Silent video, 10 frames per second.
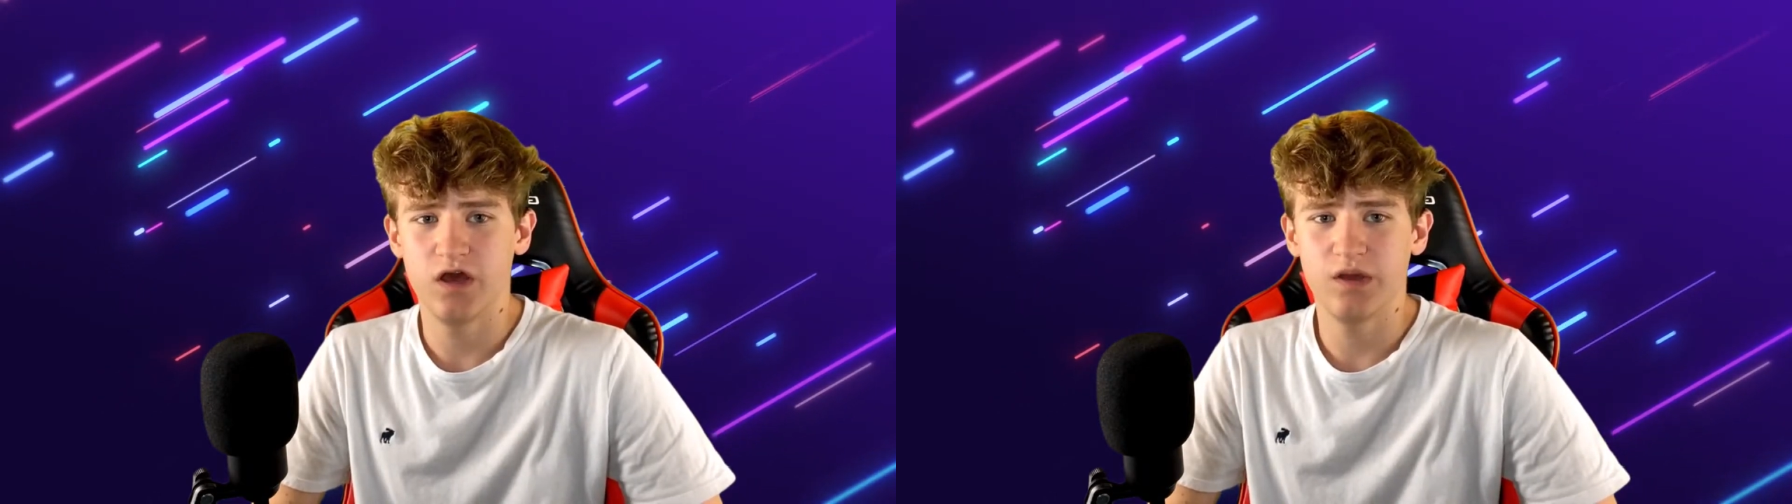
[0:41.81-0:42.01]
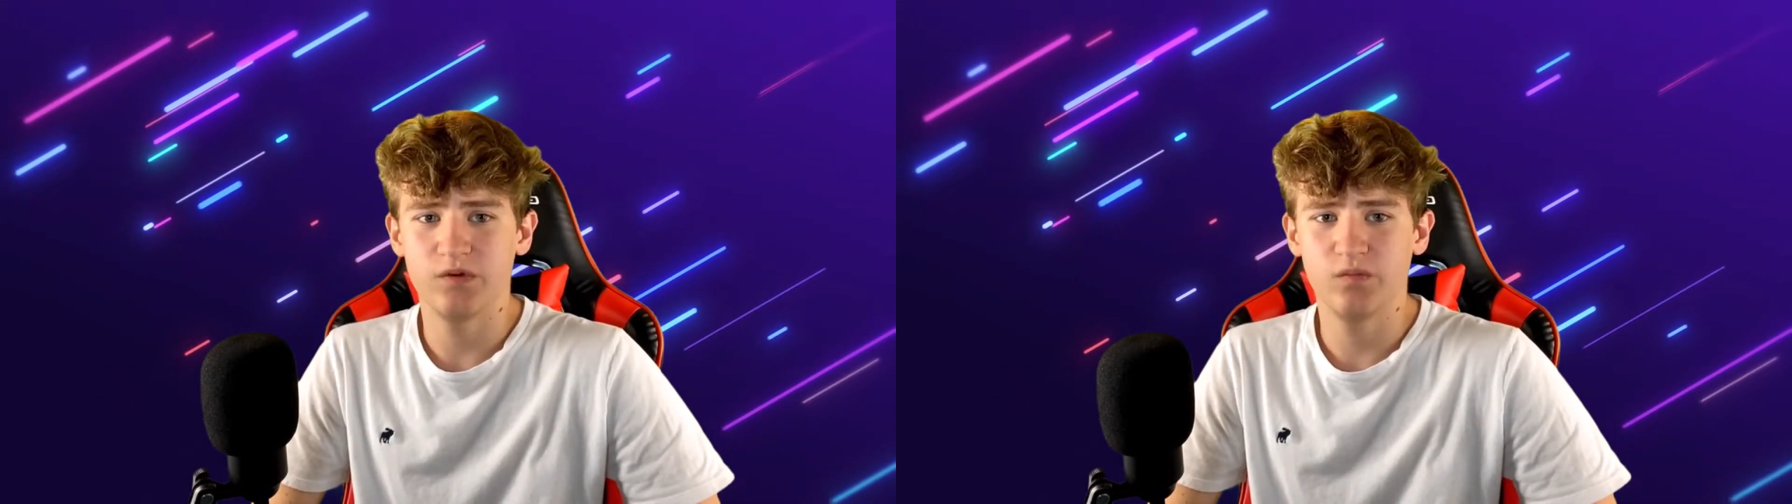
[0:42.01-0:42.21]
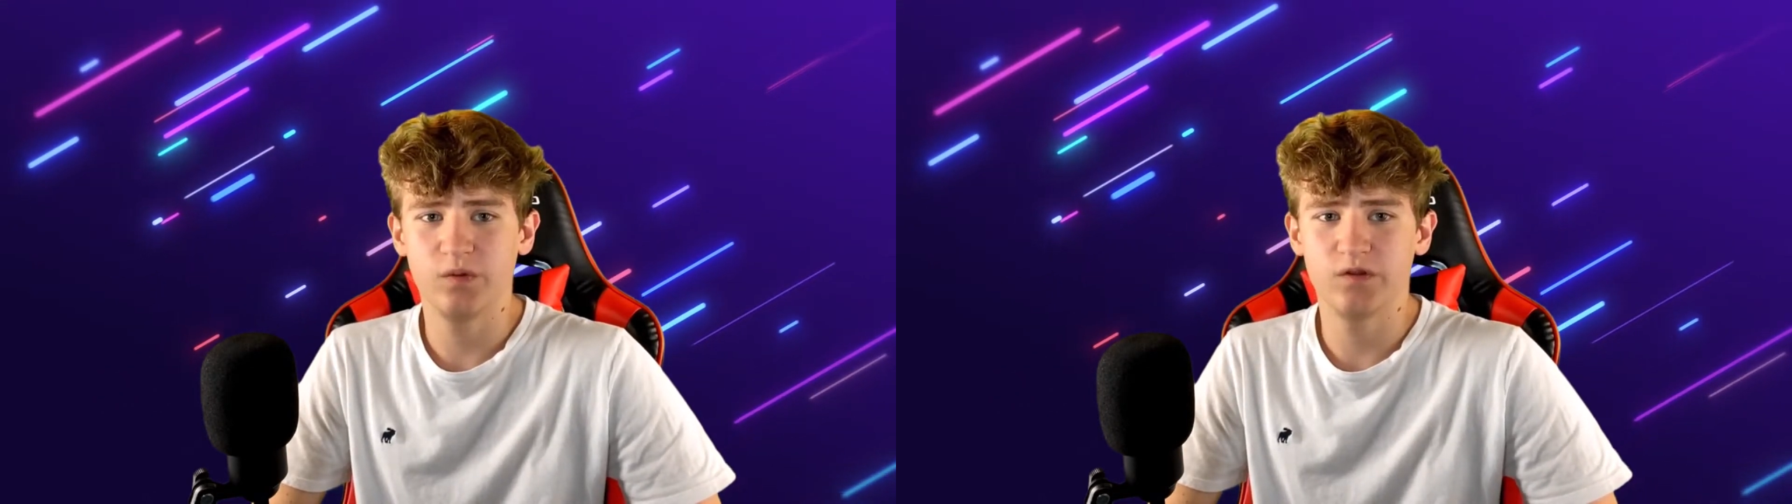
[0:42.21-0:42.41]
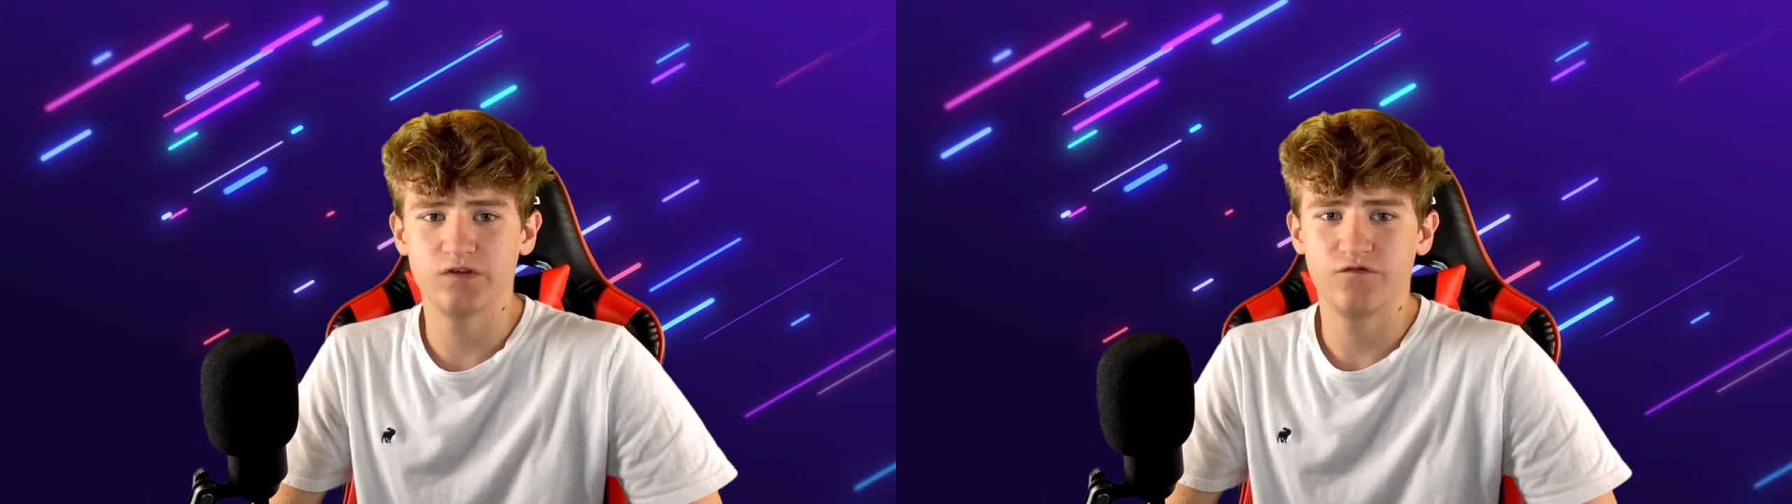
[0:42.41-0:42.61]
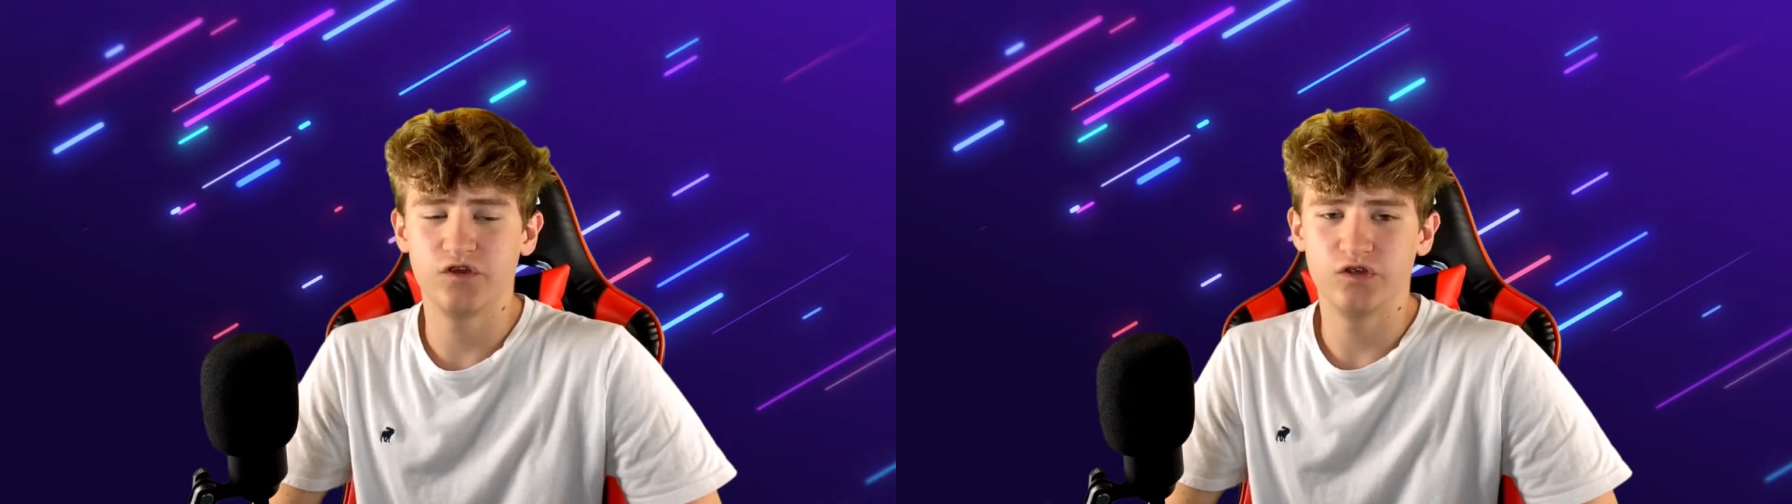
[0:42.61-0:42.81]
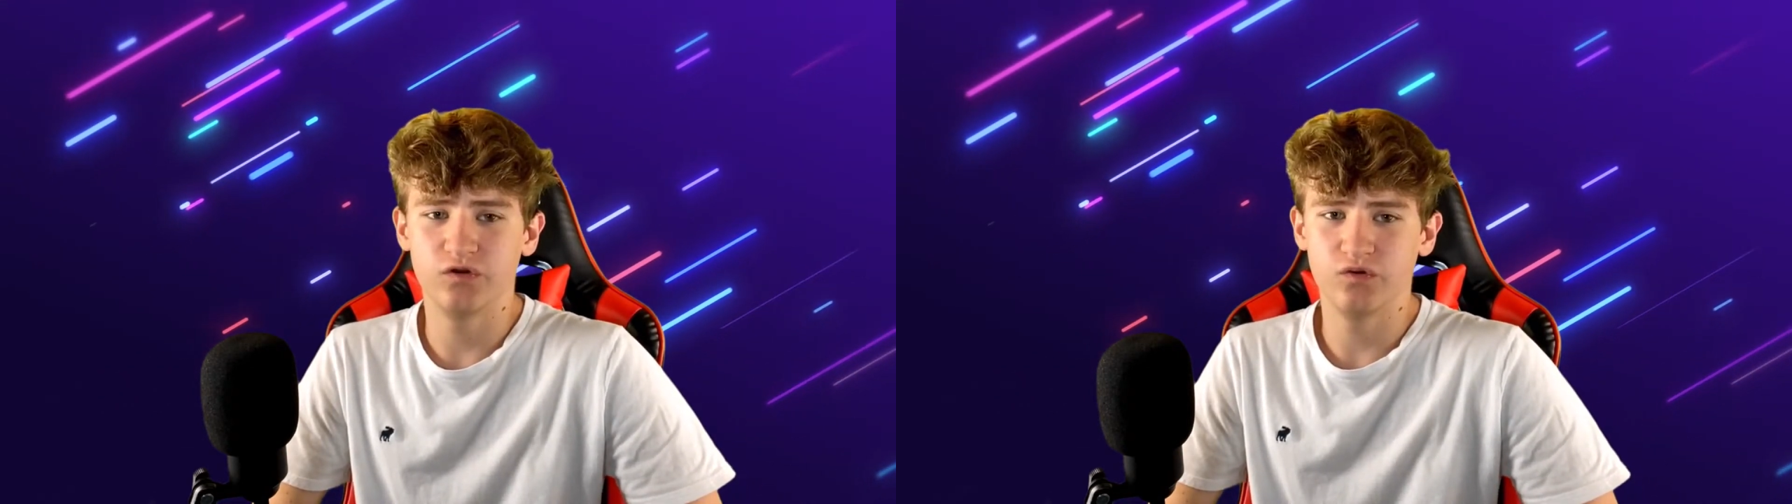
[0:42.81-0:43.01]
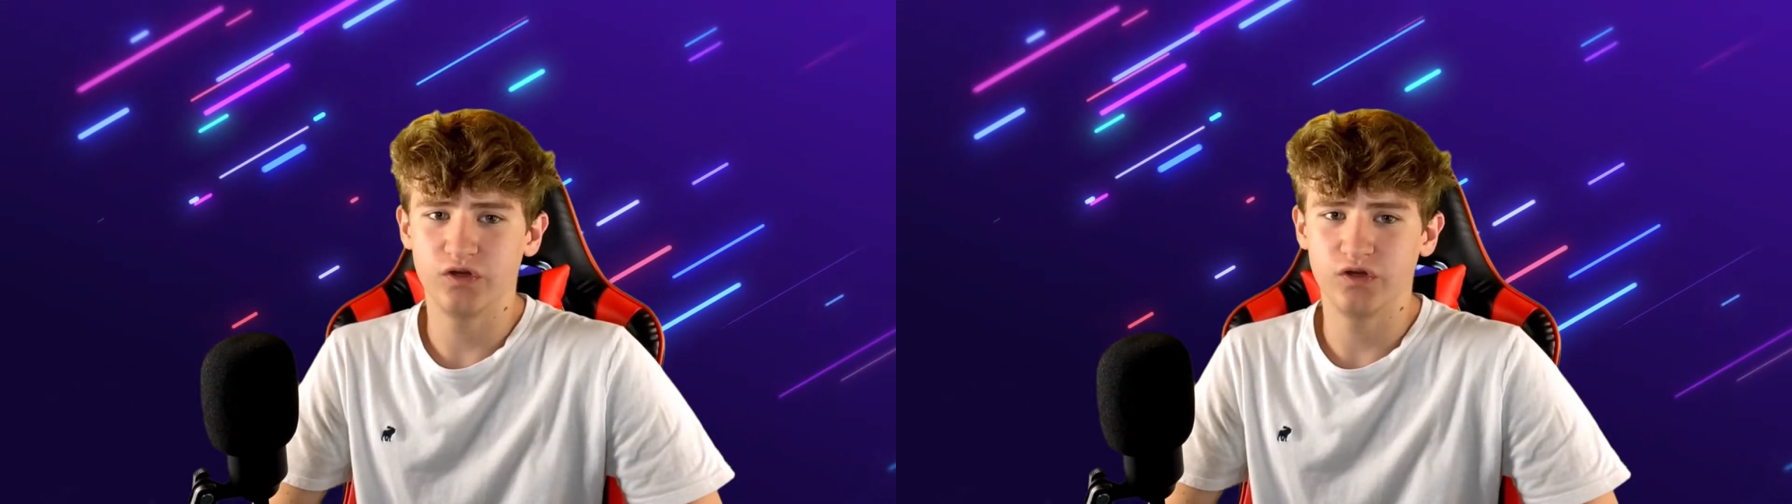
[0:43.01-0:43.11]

I'm hoping this video